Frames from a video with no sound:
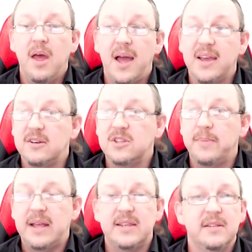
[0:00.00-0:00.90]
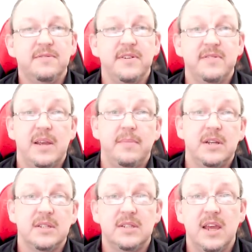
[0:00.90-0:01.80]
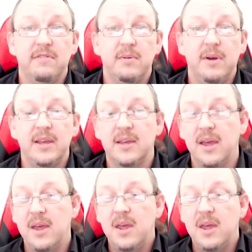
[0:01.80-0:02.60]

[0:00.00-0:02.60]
I cost about 10 to 15 minutes every week,